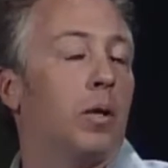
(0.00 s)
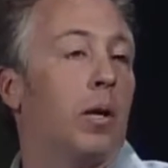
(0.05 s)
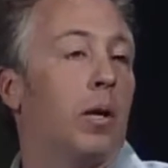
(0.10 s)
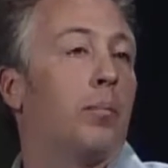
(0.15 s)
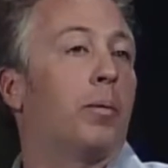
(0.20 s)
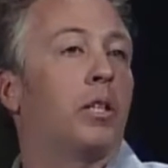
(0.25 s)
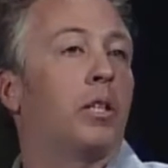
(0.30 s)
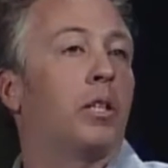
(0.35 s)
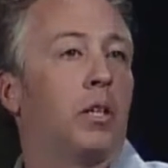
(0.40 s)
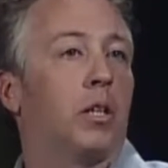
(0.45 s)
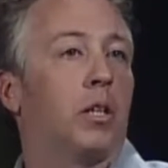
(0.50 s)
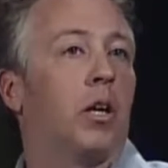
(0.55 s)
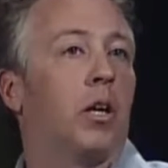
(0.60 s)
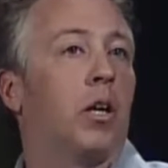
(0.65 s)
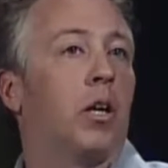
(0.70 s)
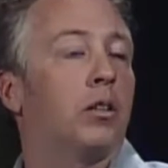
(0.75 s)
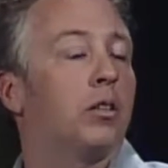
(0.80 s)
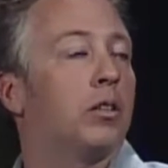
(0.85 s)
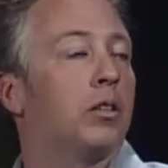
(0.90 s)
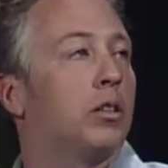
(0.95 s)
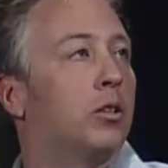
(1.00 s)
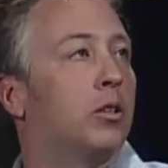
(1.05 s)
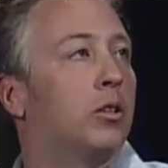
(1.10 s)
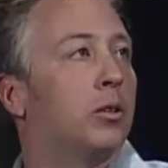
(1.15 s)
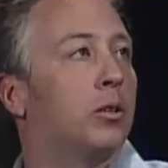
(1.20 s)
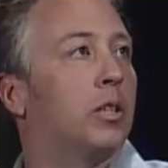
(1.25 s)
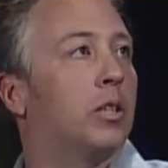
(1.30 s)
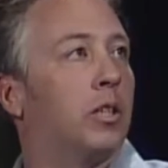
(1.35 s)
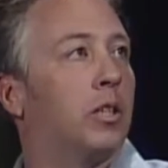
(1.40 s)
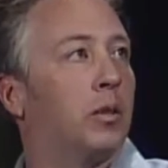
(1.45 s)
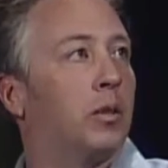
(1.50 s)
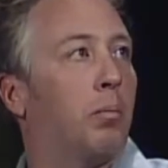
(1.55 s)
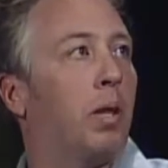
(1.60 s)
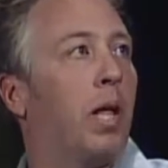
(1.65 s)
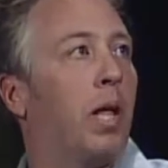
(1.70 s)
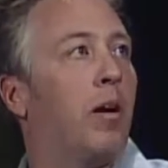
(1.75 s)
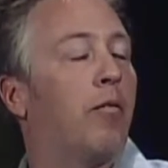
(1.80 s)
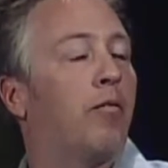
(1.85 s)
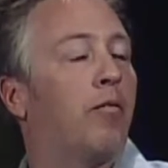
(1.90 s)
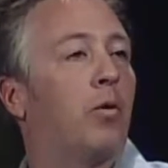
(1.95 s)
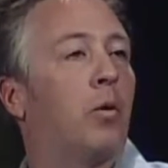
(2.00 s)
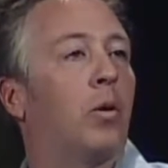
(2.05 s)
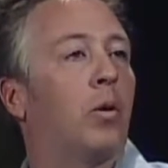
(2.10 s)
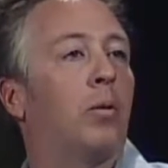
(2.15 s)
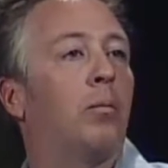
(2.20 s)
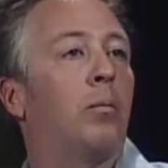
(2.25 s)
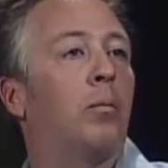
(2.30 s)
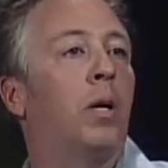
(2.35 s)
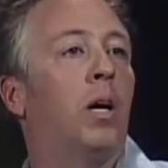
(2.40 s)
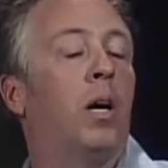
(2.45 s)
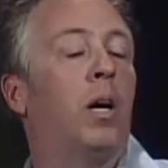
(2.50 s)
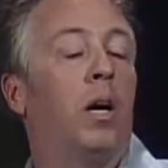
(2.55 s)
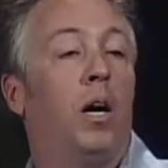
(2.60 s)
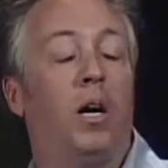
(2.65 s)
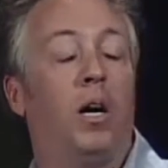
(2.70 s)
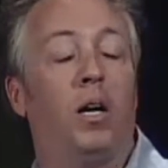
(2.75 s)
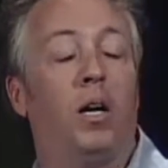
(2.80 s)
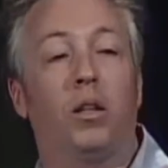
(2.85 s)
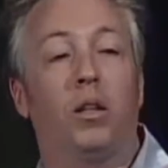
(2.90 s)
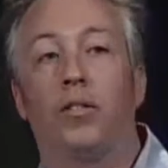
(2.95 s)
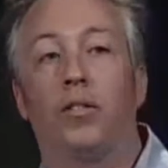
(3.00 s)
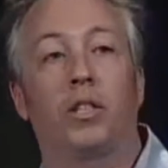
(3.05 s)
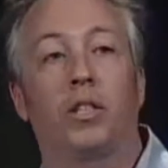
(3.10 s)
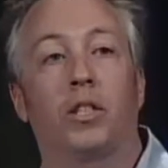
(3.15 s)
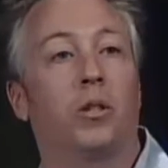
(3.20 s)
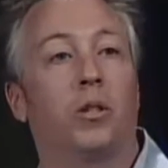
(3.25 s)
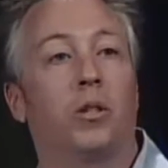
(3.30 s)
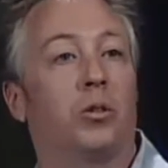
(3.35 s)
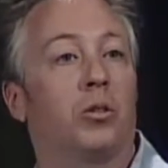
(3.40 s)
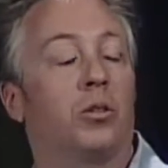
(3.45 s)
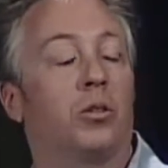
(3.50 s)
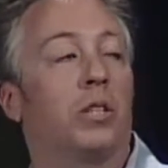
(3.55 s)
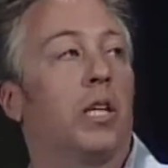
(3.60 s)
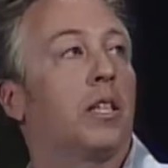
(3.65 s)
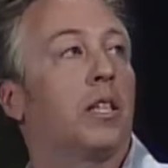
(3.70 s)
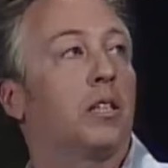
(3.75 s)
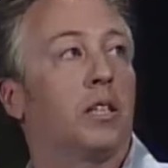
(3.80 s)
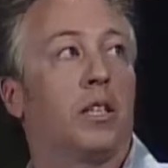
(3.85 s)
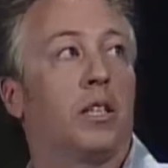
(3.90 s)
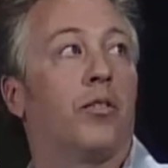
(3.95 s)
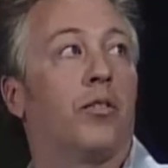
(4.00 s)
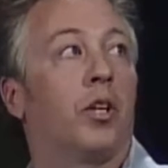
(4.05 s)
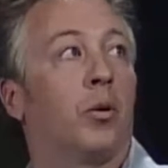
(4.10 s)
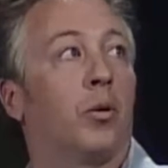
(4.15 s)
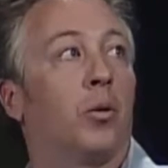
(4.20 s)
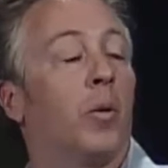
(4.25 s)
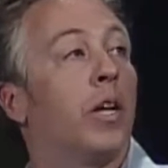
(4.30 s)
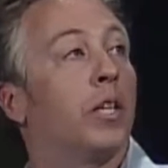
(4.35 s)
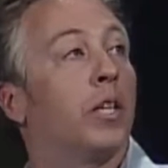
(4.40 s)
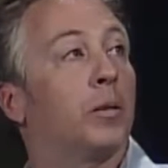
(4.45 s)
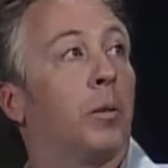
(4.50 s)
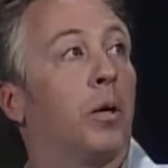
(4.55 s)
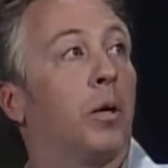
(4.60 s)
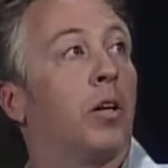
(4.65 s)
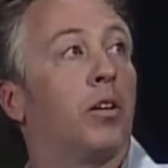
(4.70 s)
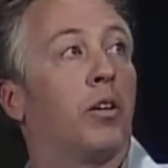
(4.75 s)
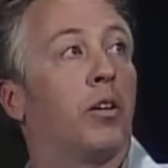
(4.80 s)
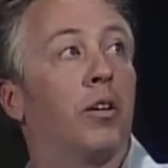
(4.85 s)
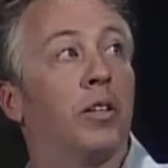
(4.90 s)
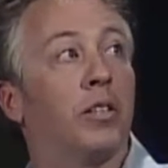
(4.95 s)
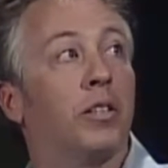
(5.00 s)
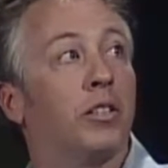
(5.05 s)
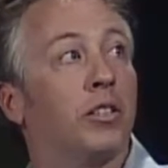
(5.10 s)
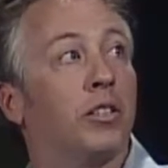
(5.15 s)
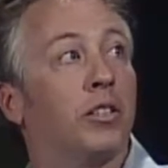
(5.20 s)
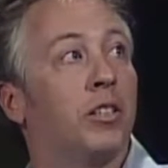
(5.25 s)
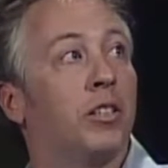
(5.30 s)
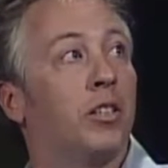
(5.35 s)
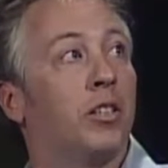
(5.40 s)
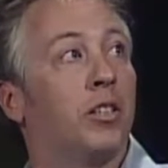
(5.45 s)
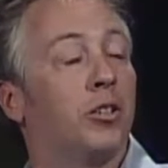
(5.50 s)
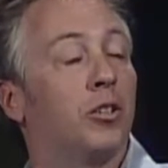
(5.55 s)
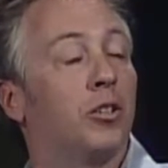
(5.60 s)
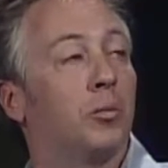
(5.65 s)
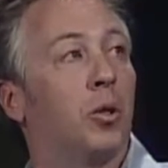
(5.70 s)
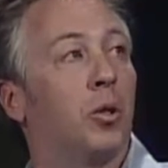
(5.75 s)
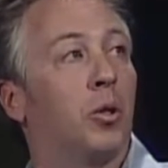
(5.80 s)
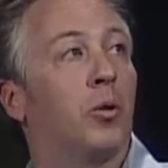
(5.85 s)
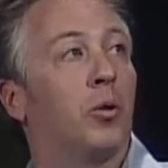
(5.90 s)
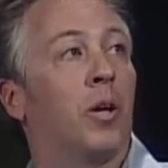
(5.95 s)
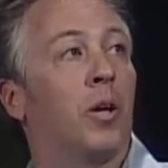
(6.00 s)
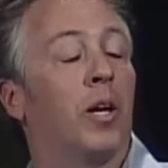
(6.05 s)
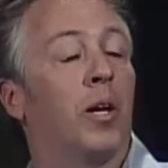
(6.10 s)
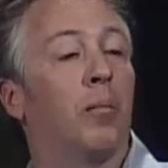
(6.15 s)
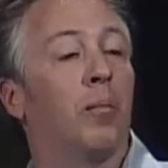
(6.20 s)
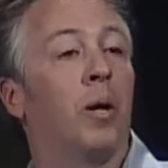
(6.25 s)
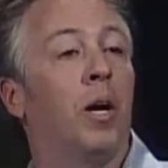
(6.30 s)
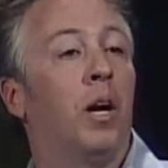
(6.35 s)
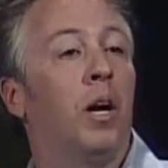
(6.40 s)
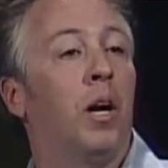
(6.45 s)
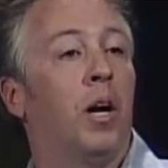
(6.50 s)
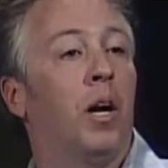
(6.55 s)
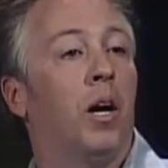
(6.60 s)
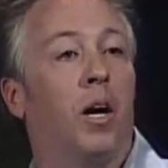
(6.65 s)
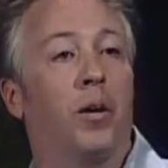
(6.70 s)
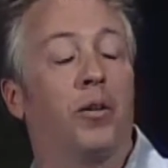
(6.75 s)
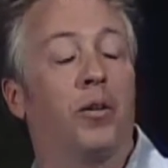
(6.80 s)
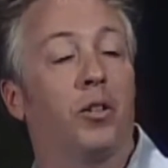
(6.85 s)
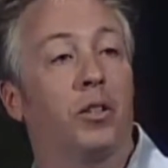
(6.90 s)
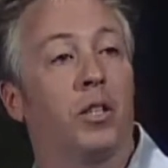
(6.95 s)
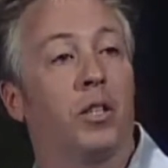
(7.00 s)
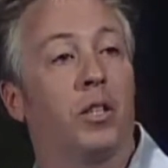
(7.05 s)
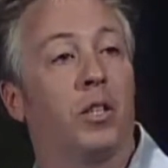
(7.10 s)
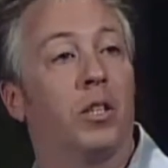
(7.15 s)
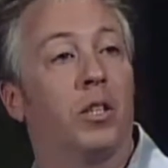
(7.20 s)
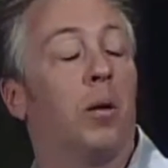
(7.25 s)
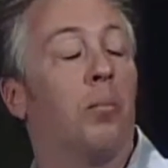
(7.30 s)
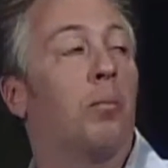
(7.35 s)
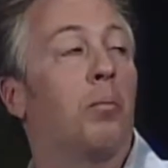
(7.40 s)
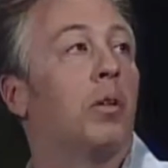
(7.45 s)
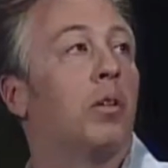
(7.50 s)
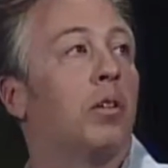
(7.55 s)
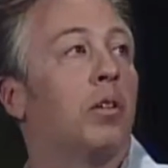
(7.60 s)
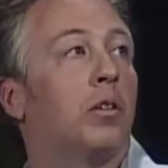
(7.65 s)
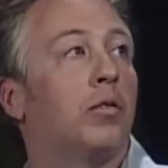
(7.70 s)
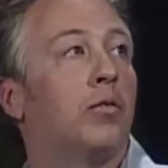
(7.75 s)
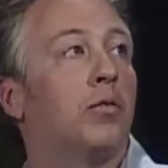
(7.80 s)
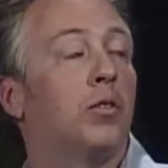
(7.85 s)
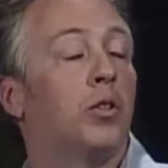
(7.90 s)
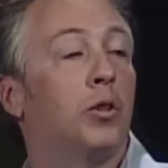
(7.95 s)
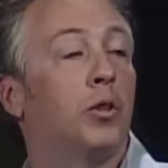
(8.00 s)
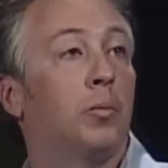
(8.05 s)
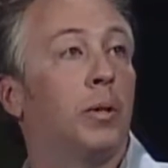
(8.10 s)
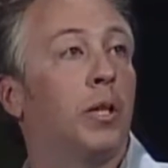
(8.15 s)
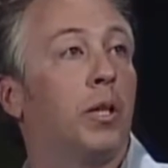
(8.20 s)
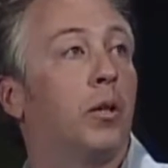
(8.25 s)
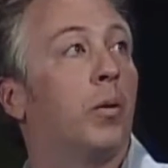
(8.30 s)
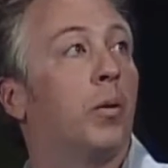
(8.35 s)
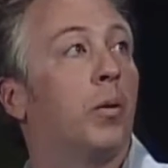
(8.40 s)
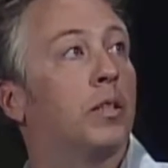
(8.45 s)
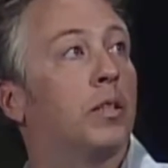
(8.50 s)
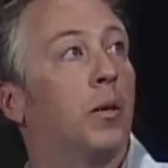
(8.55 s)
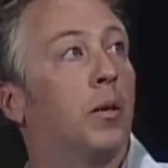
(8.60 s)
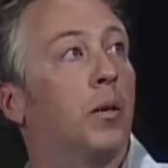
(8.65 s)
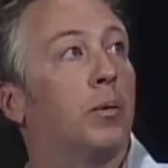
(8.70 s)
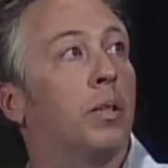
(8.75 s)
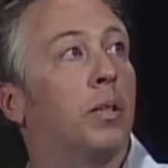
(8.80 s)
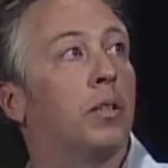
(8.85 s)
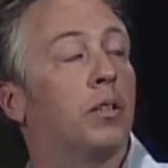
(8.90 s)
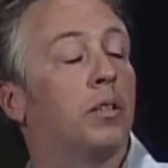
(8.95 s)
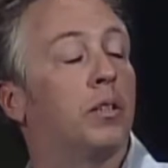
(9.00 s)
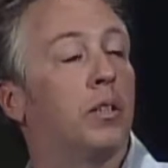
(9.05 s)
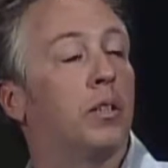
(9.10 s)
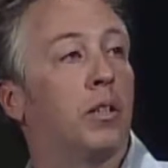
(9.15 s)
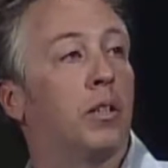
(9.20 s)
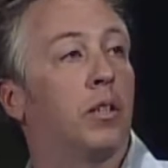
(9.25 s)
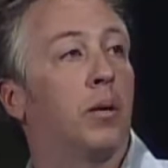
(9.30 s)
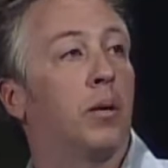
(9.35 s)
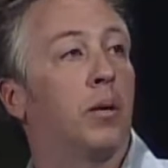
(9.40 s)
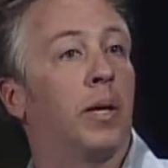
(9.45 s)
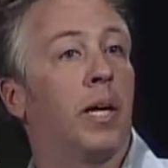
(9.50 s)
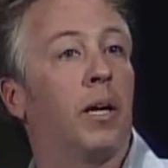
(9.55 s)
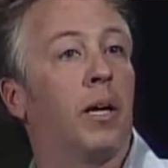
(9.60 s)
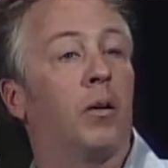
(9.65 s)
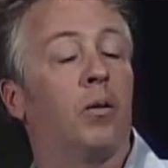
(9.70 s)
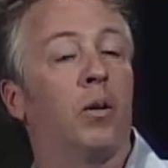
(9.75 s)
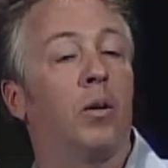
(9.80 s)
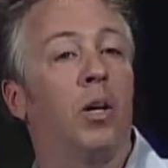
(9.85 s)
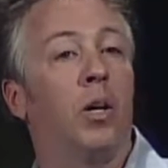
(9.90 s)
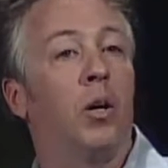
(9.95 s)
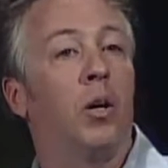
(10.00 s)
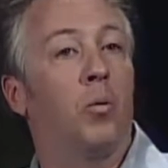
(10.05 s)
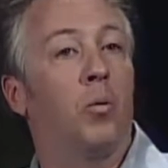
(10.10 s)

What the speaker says: companies like ours use this as a platform. Living Social is actually giving it away as part of their Instant Deals program. There's a number of new POS companies that are coming out